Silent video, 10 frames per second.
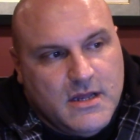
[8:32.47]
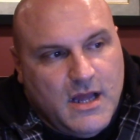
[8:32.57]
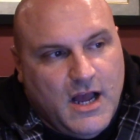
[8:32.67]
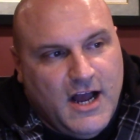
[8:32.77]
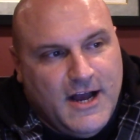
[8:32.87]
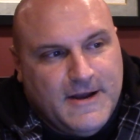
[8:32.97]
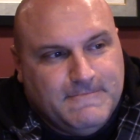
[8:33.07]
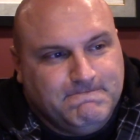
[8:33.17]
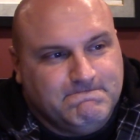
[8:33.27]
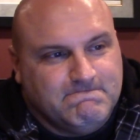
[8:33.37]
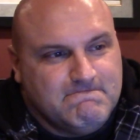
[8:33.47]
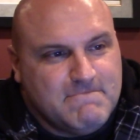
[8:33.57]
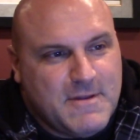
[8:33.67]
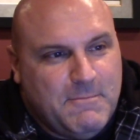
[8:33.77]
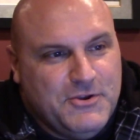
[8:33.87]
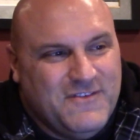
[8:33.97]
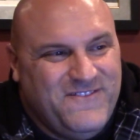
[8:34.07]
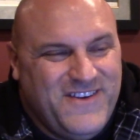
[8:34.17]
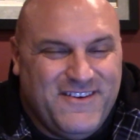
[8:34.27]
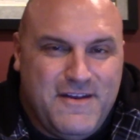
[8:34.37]
But you're
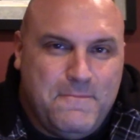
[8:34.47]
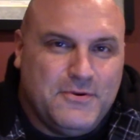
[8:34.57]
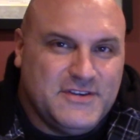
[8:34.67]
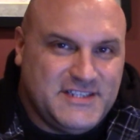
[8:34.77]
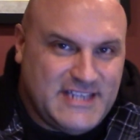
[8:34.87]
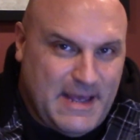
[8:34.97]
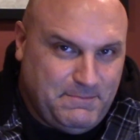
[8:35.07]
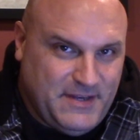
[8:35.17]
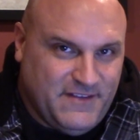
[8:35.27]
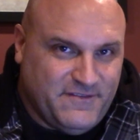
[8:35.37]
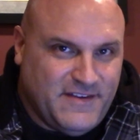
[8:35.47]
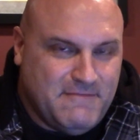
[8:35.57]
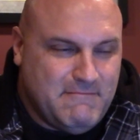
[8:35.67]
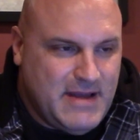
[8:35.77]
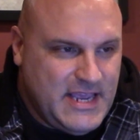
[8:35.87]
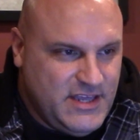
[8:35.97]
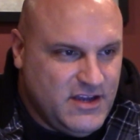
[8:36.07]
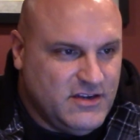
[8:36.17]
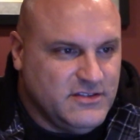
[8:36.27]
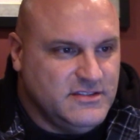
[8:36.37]
very perceptive, my
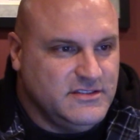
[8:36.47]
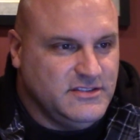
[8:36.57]
young